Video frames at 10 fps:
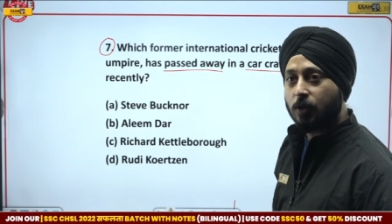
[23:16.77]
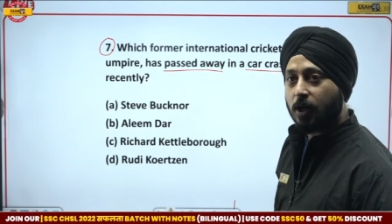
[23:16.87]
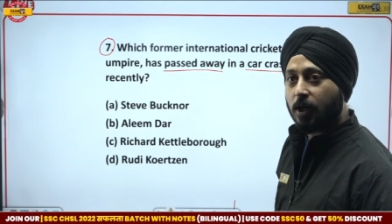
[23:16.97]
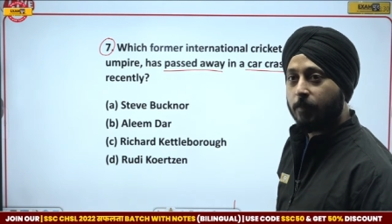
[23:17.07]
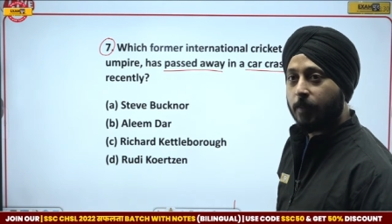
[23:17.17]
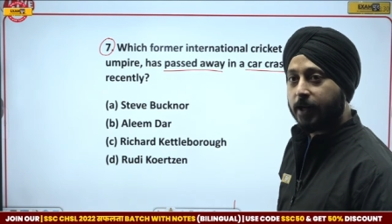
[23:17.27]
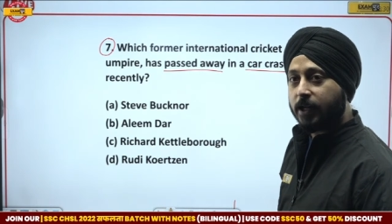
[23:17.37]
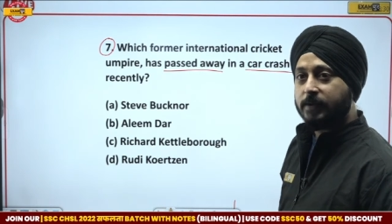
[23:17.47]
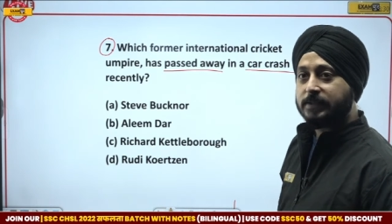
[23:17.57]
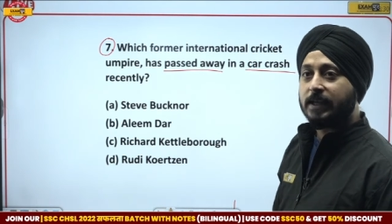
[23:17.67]
uh,
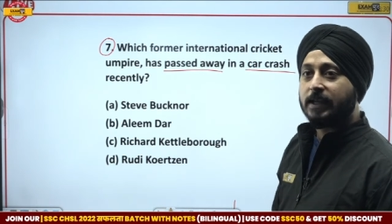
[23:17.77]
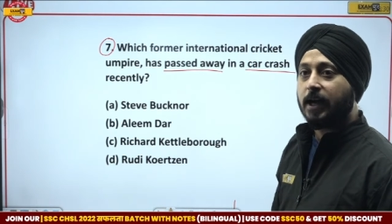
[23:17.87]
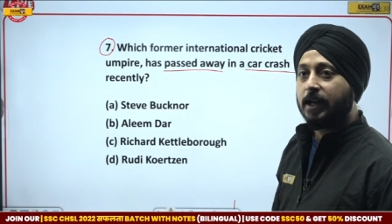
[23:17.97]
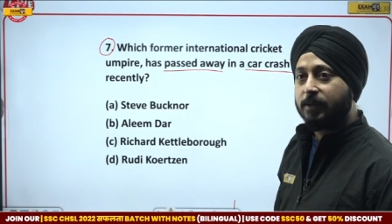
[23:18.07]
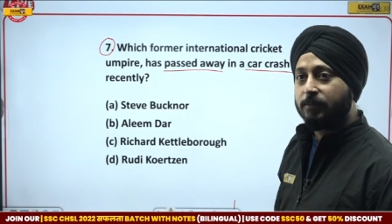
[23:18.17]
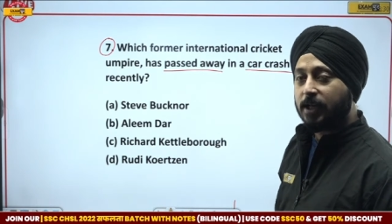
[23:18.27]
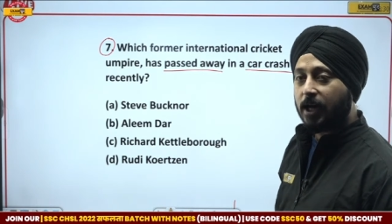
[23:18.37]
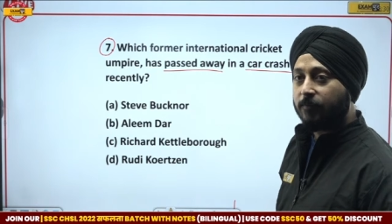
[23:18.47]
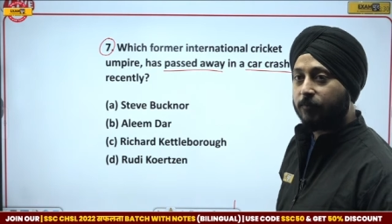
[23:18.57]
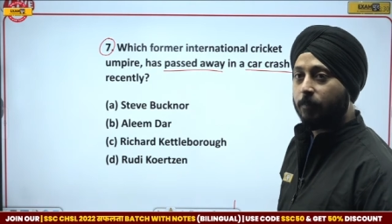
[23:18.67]
Bhargav is saying Alim
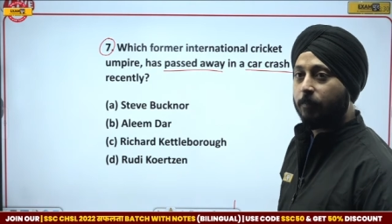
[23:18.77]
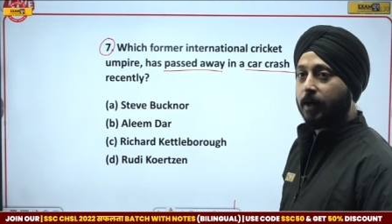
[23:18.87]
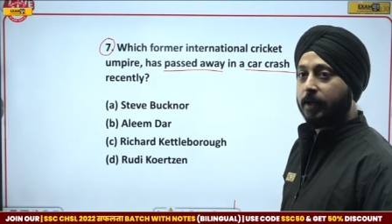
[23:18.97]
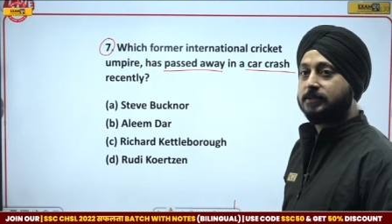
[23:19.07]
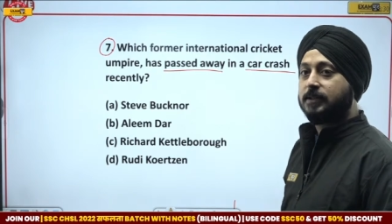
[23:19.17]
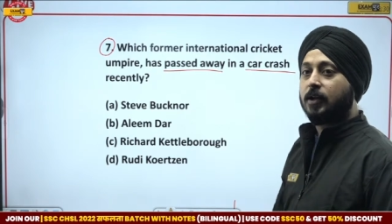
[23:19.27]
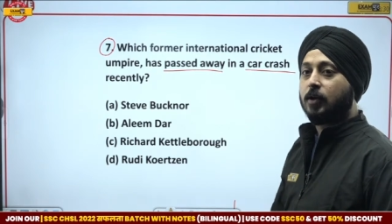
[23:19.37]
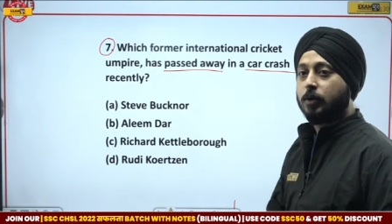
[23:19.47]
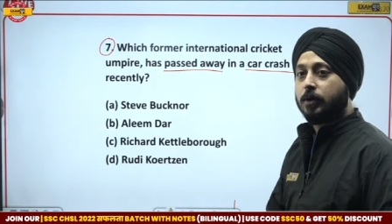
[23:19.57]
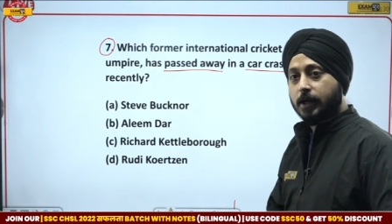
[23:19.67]
Dar from Pakistan.
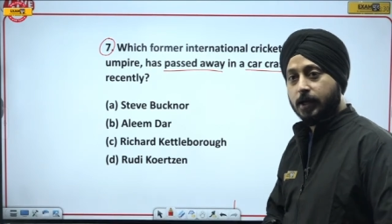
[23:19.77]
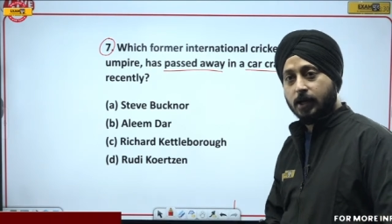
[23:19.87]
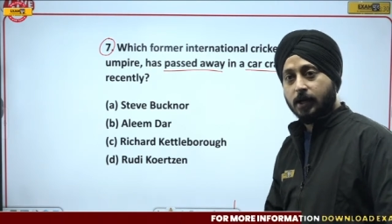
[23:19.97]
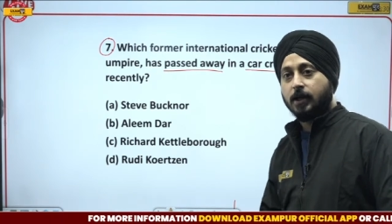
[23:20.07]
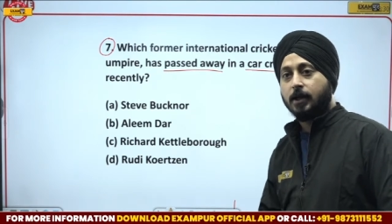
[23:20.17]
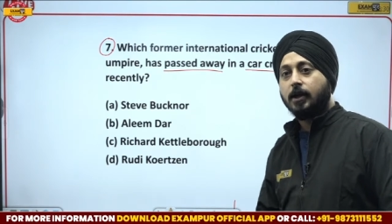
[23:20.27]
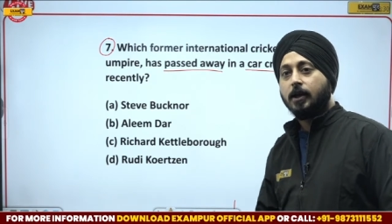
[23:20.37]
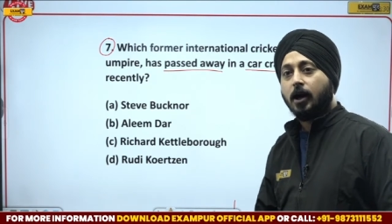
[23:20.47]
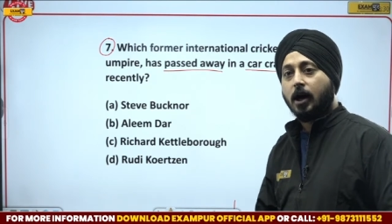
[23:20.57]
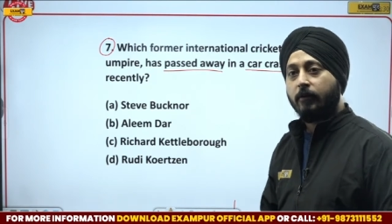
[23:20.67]
Okay.
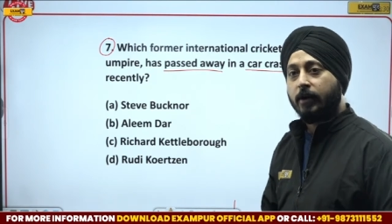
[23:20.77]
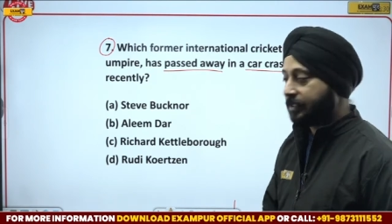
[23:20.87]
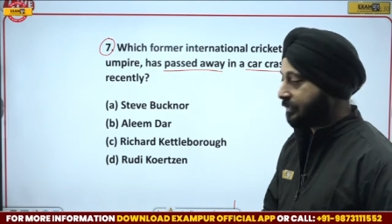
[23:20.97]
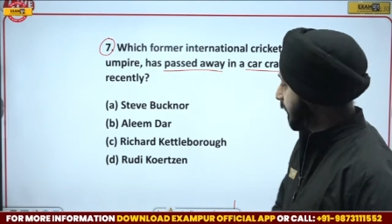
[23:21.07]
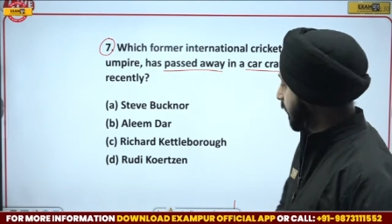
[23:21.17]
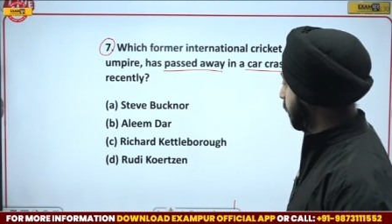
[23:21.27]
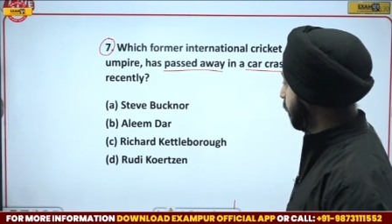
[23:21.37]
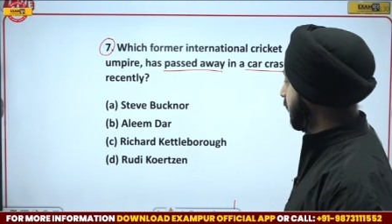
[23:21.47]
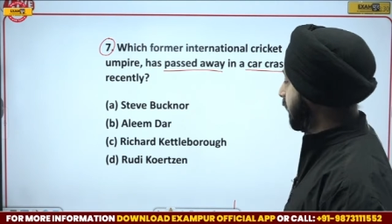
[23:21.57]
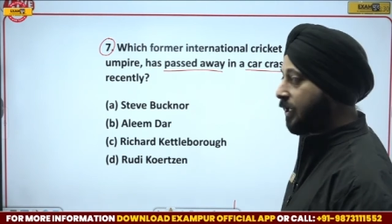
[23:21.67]
Aman is saying
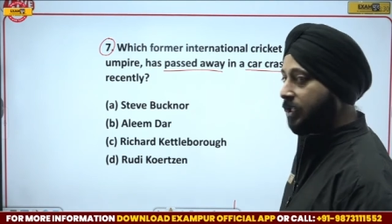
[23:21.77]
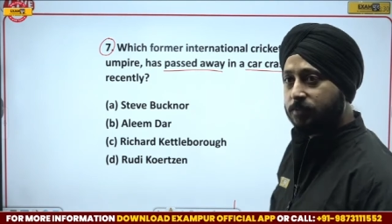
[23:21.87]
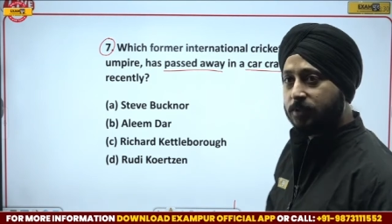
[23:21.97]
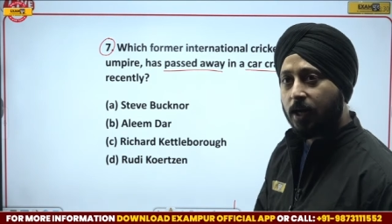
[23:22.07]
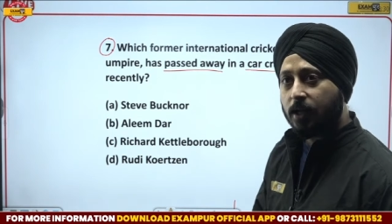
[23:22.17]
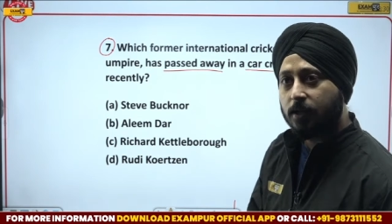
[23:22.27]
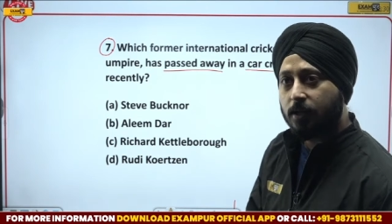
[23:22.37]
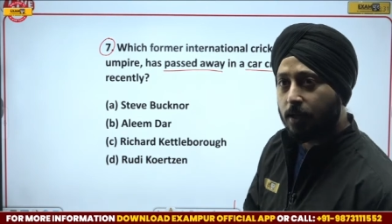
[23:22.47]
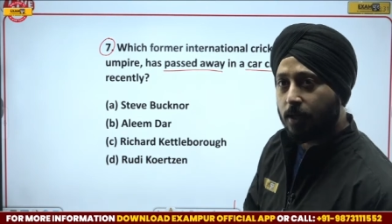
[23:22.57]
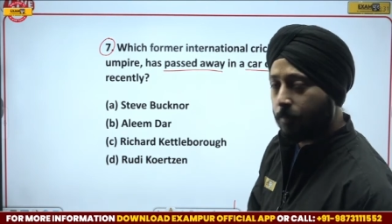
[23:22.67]
B, Alim Dar.
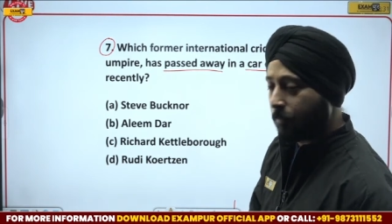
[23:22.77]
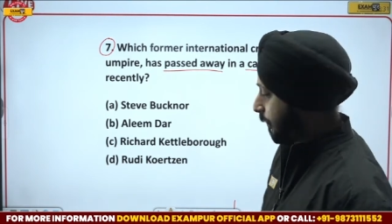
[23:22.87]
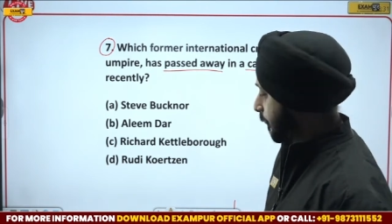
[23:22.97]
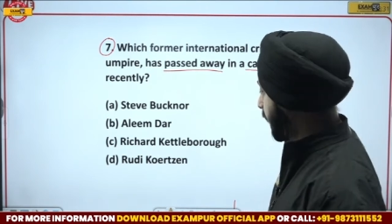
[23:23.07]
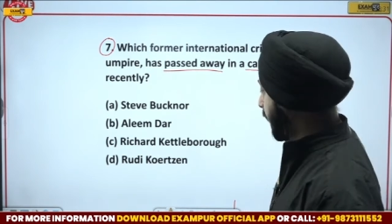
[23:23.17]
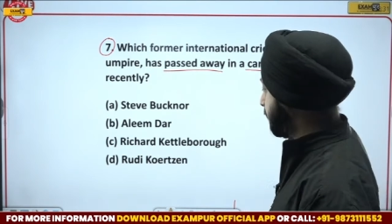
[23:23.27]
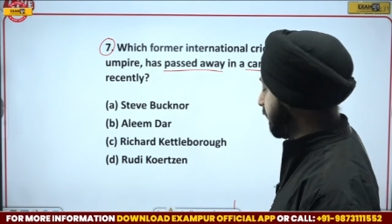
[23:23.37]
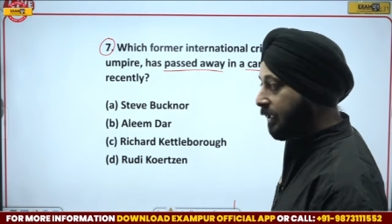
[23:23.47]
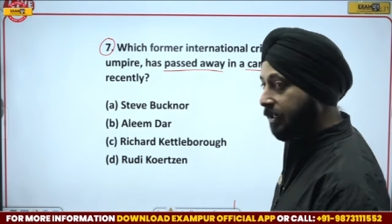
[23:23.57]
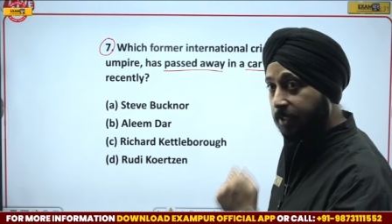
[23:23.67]
Priya is
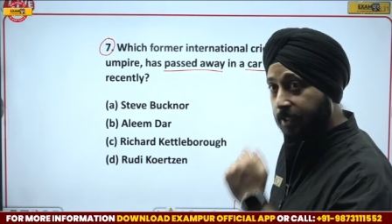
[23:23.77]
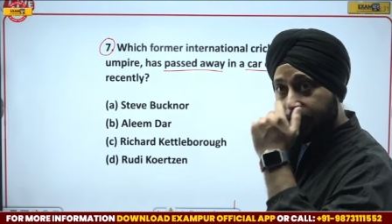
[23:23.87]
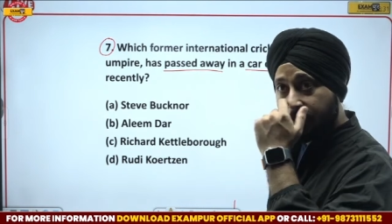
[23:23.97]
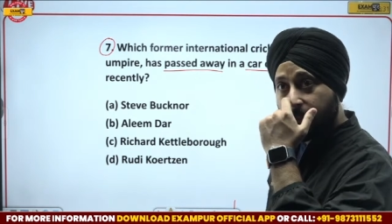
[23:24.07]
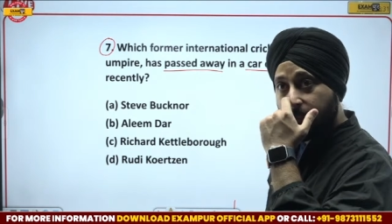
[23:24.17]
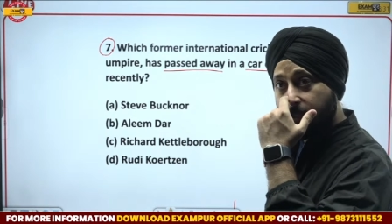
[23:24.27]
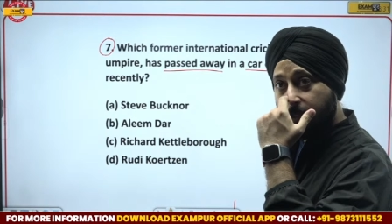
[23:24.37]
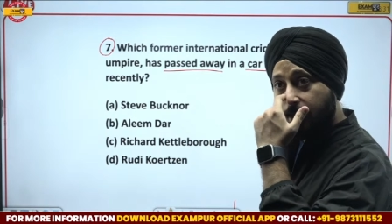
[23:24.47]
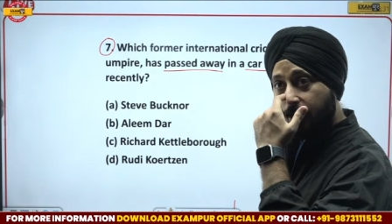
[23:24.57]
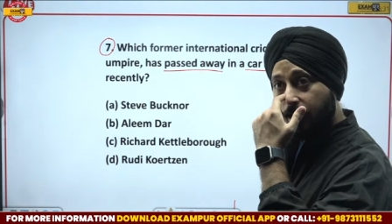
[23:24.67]
saying D.
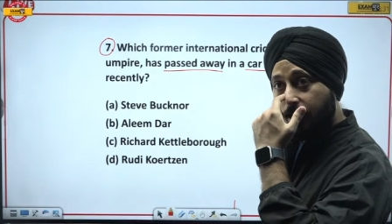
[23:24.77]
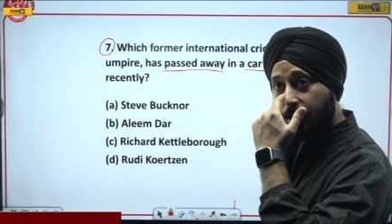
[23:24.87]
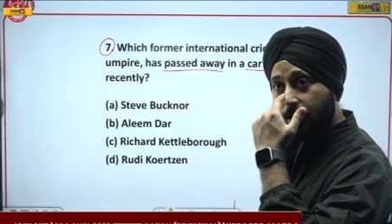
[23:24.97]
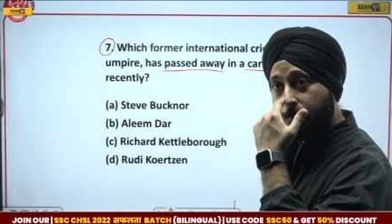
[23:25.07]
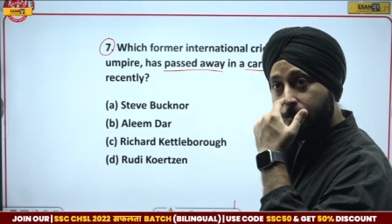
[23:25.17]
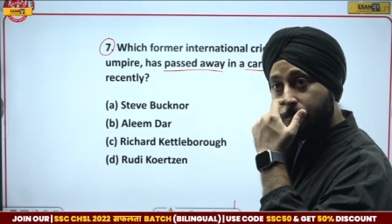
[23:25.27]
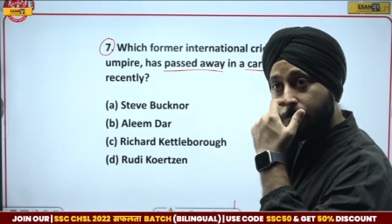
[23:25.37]
Um,